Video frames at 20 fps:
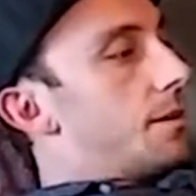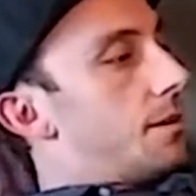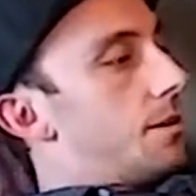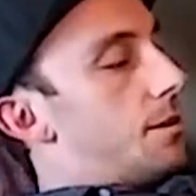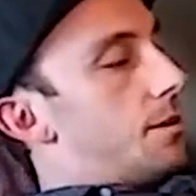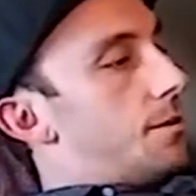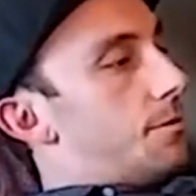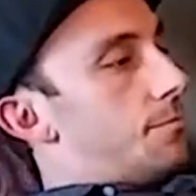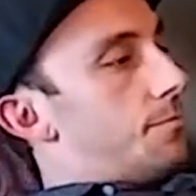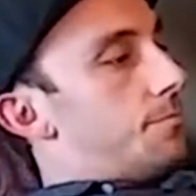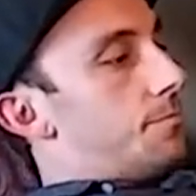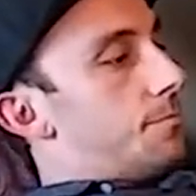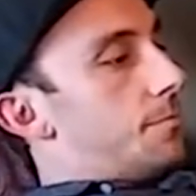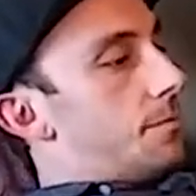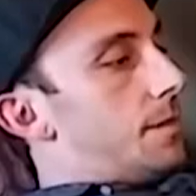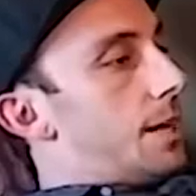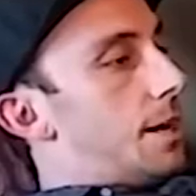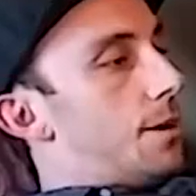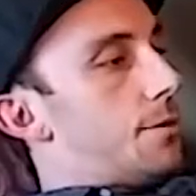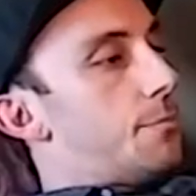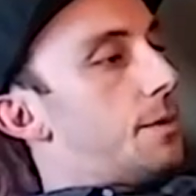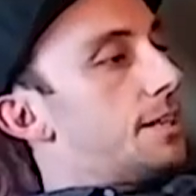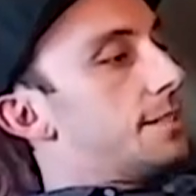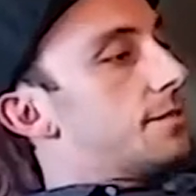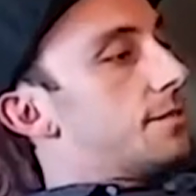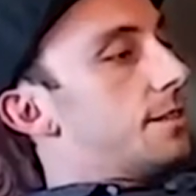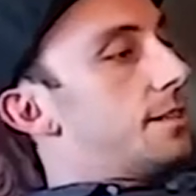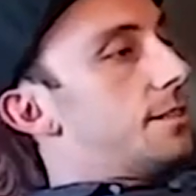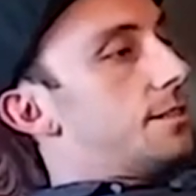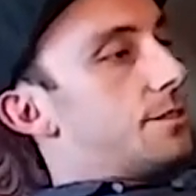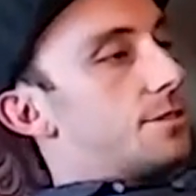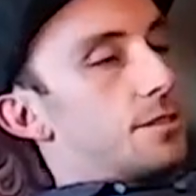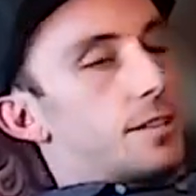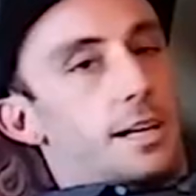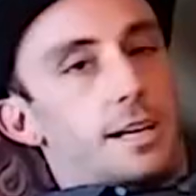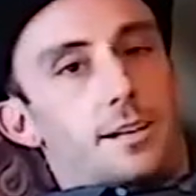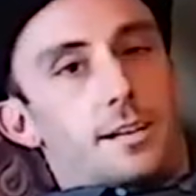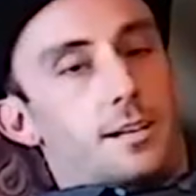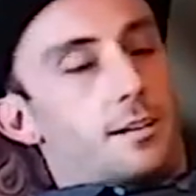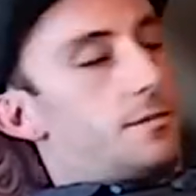Now I basically just
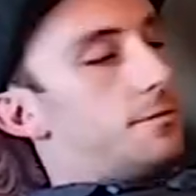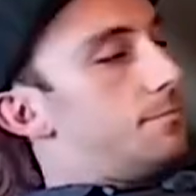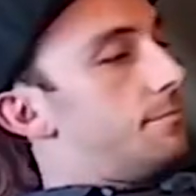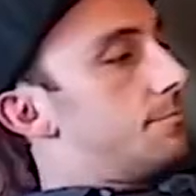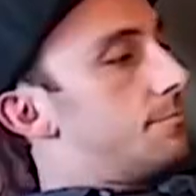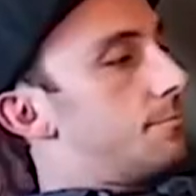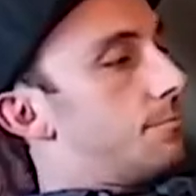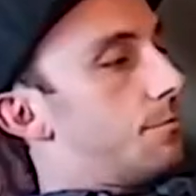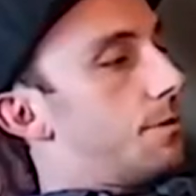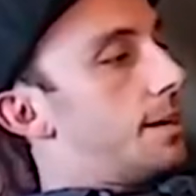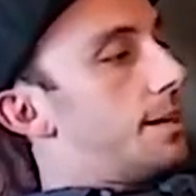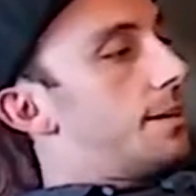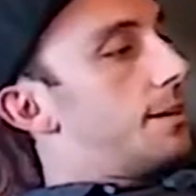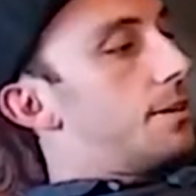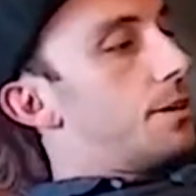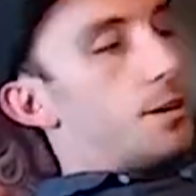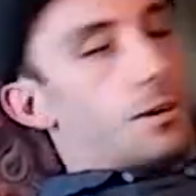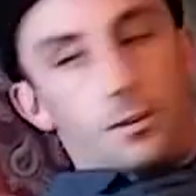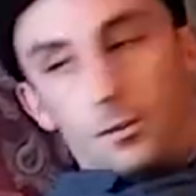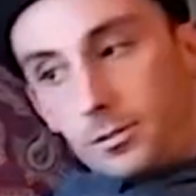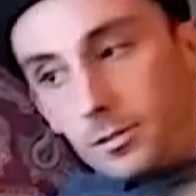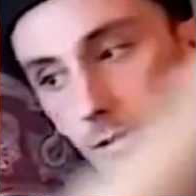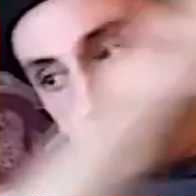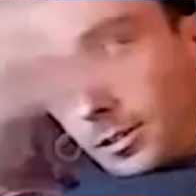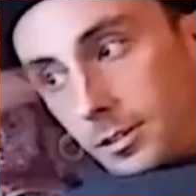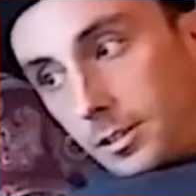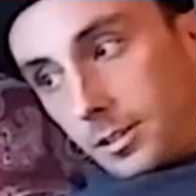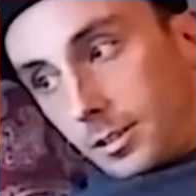lay down, I'm ready to go.